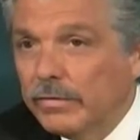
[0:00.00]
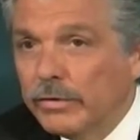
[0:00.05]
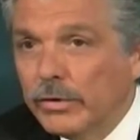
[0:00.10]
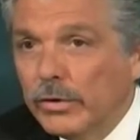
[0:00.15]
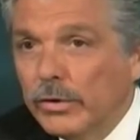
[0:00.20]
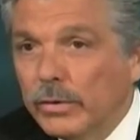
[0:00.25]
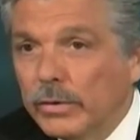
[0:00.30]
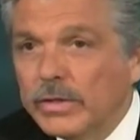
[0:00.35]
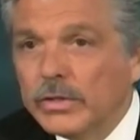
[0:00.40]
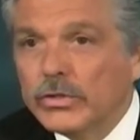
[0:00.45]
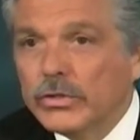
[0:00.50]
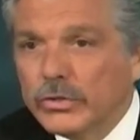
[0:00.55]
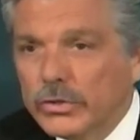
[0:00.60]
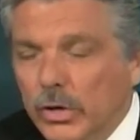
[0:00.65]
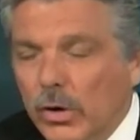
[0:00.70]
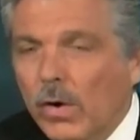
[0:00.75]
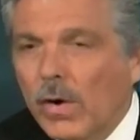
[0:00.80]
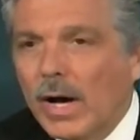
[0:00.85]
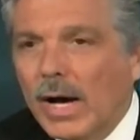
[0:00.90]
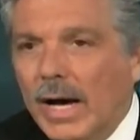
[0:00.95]
of cure is
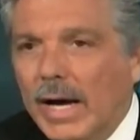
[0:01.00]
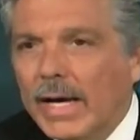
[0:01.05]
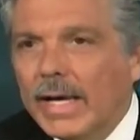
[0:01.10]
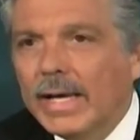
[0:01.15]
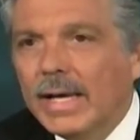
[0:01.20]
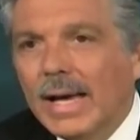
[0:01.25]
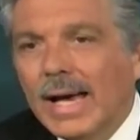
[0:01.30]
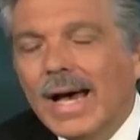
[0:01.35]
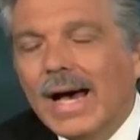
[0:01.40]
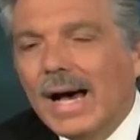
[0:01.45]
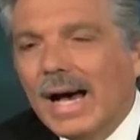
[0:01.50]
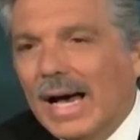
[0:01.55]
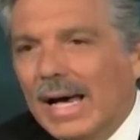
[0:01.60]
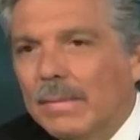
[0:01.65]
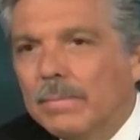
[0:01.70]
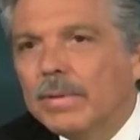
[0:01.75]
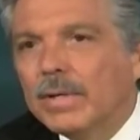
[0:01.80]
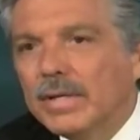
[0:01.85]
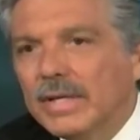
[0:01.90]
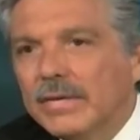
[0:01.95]
so high,
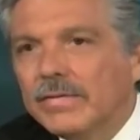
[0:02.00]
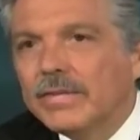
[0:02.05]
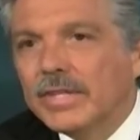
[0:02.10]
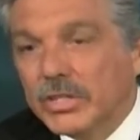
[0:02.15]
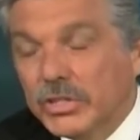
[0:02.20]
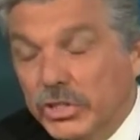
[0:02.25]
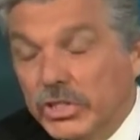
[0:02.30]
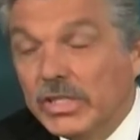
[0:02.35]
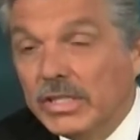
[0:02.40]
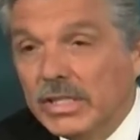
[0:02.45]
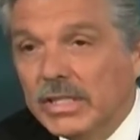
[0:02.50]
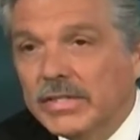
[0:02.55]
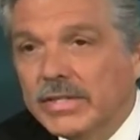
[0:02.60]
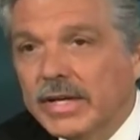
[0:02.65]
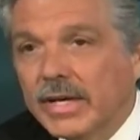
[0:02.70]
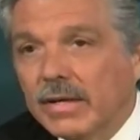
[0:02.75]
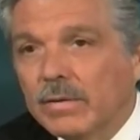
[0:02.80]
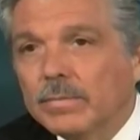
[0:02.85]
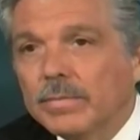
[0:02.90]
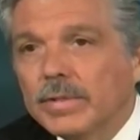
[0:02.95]
I believe that she
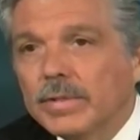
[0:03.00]
needs help.